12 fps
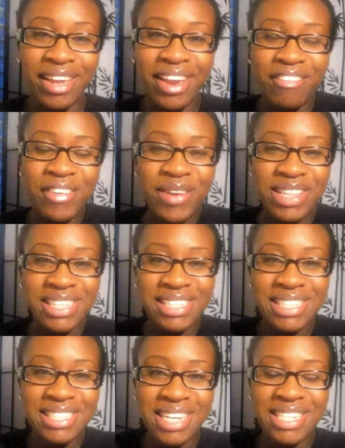Hey everyone,
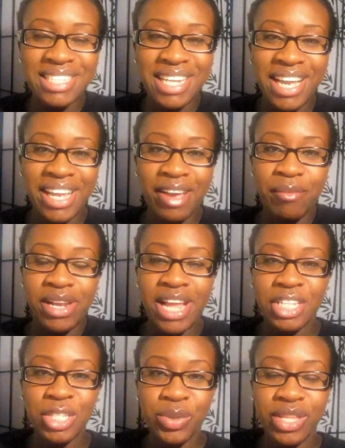this is Sunshine coming
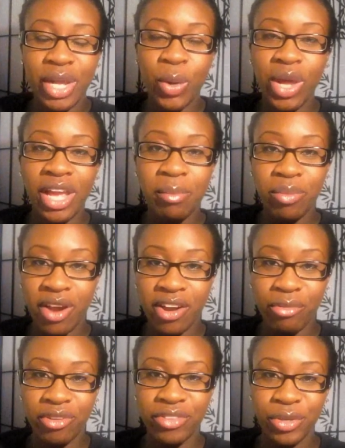at you with a quick
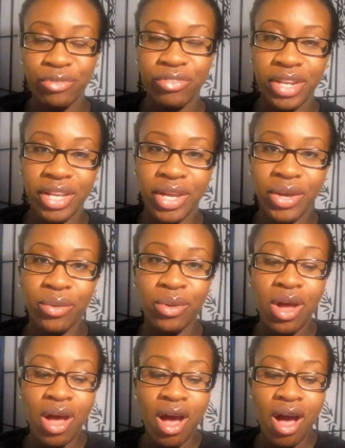product review video
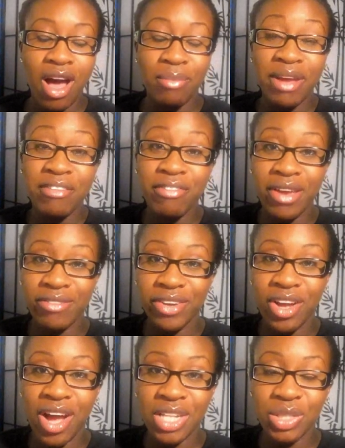on my
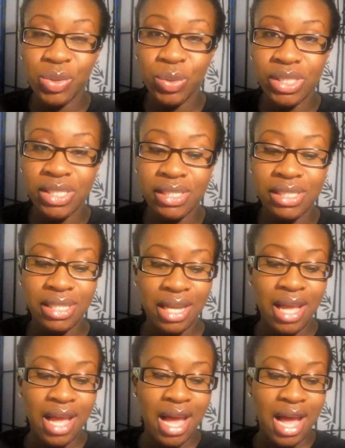favorite hot tools.
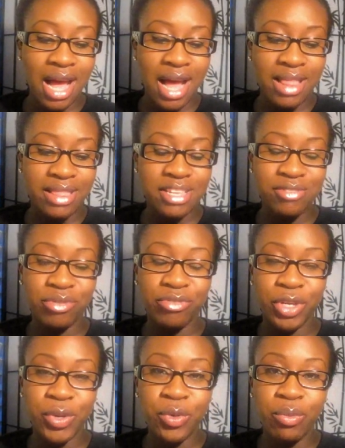Uh, this
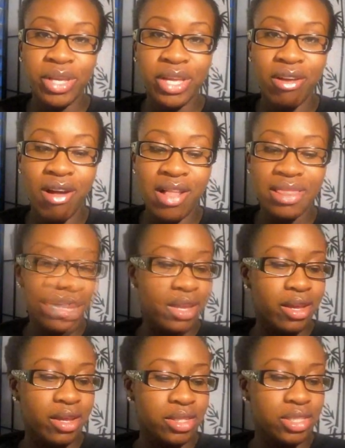review will be on the
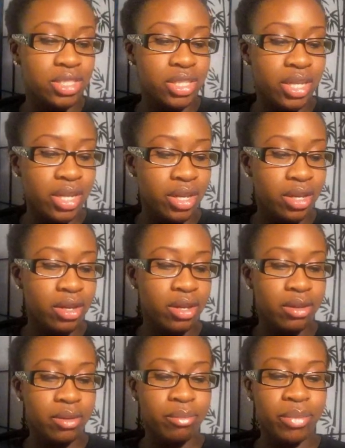Chi
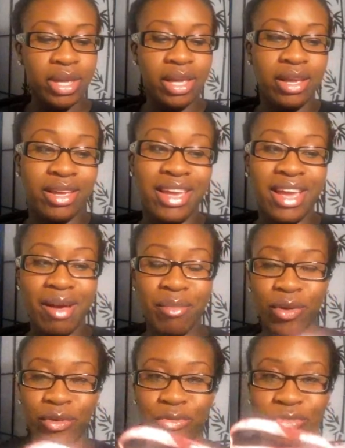Pink Camo